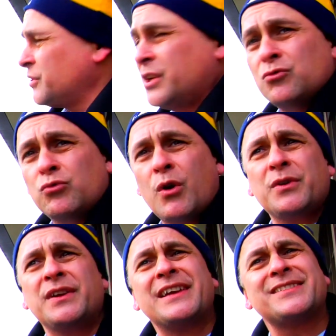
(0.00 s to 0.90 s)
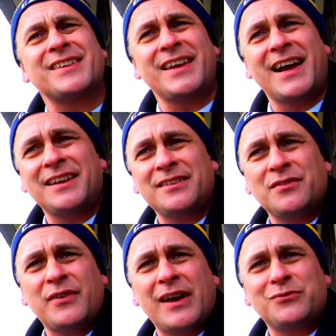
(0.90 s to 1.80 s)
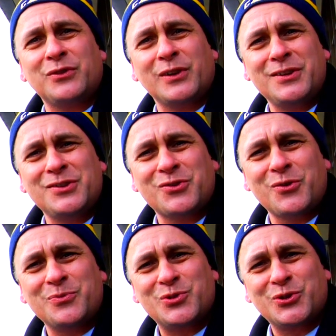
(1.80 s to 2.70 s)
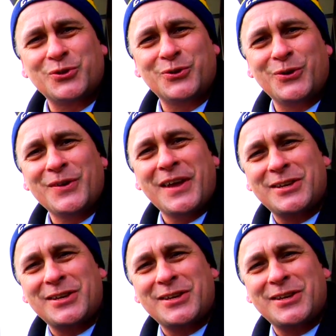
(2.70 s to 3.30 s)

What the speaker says: He wrote an essay on it, in fact, for Ladies' Home Journal,